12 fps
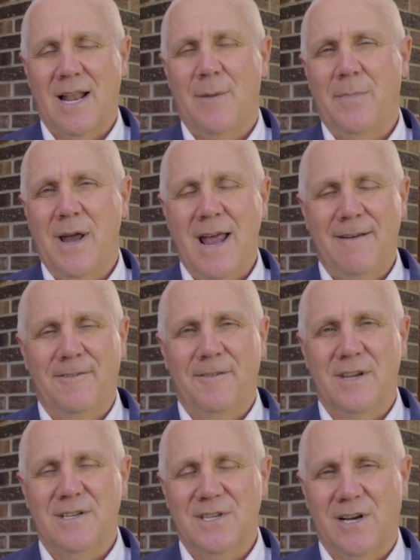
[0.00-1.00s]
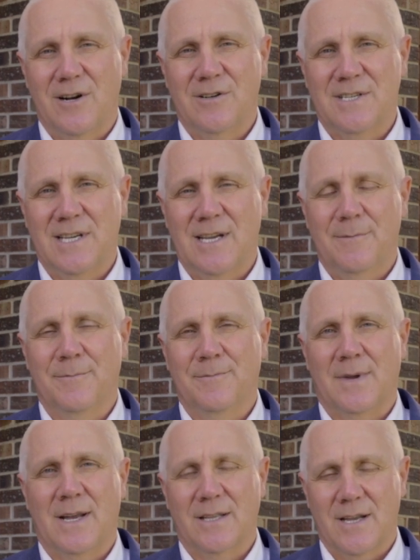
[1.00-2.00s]
and on behalf of the entire
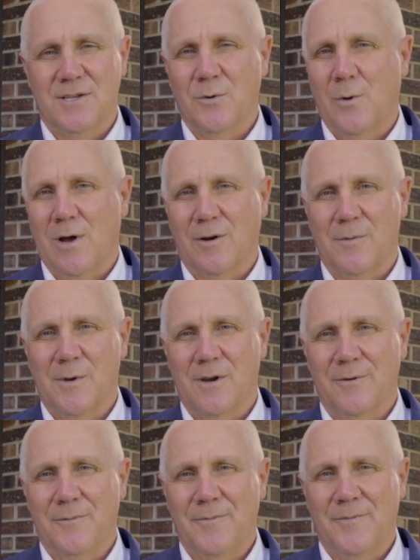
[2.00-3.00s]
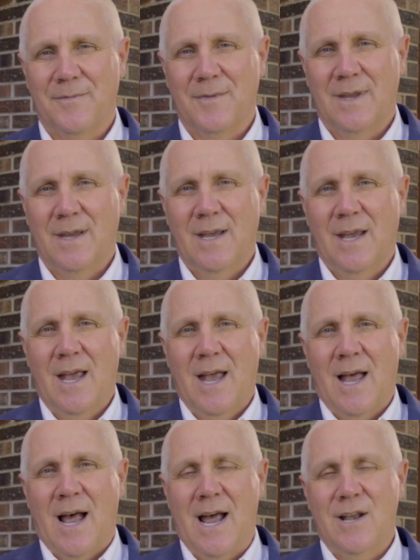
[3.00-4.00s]
team, I'd like to welcome you.
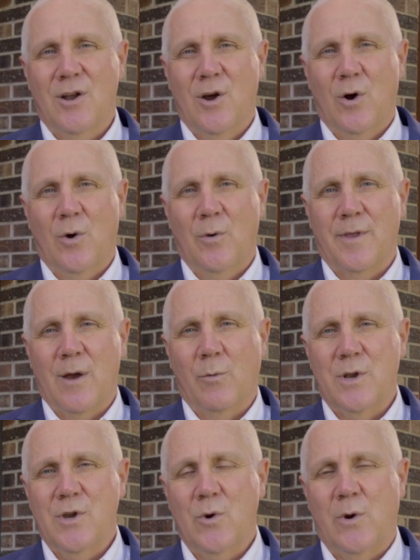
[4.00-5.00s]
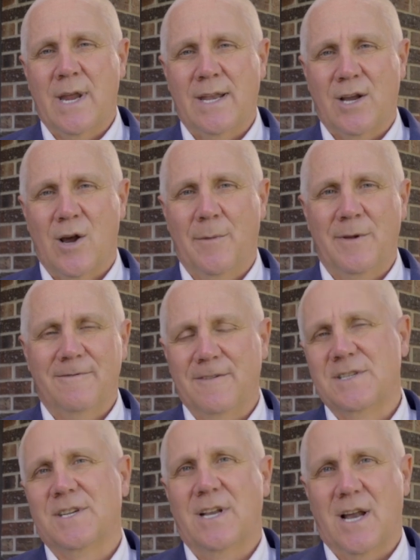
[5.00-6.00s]
I know that when you can come and
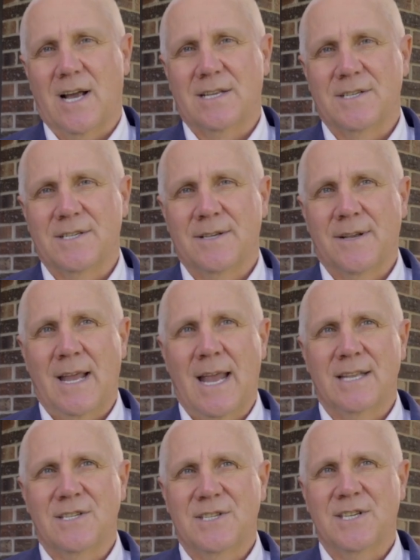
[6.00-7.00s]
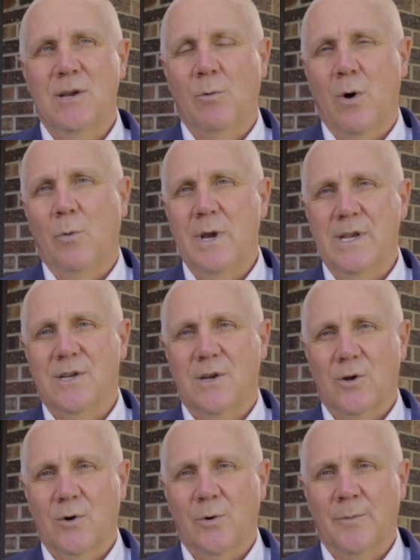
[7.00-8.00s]
visit us and see what we
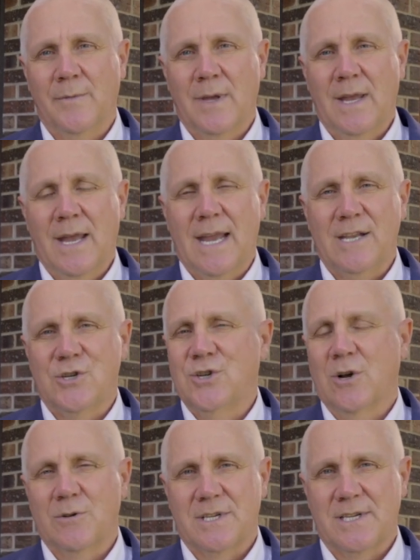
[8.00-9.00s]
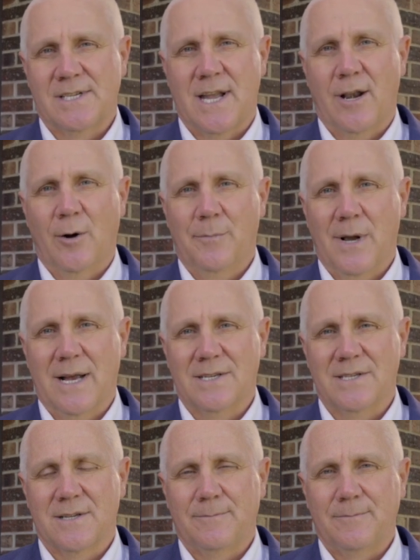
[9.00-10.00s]
do, it shows us at our
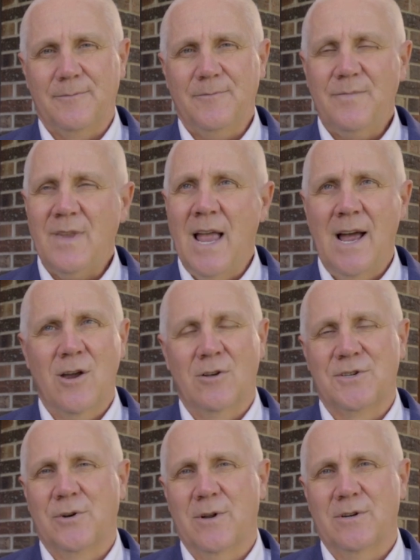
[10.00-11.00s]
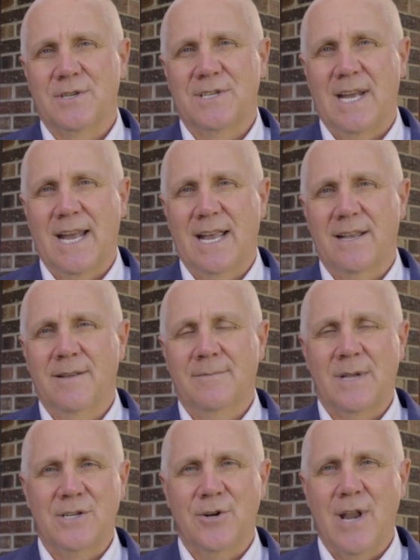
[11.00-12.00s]
best. I also understand
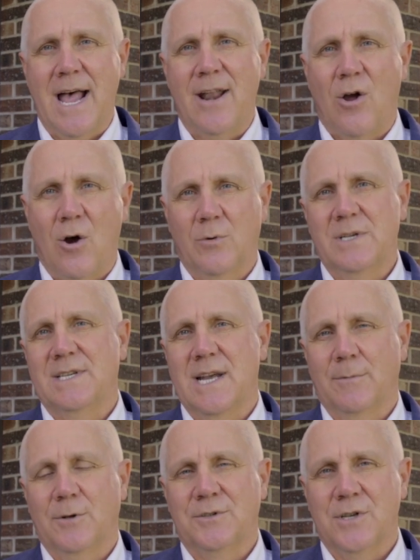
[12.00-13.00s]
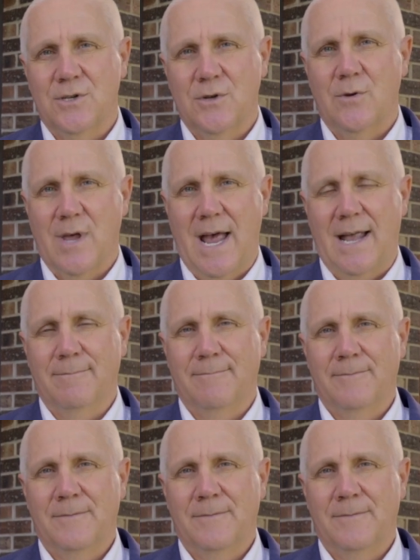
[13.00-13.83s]
that you're not always able to do that.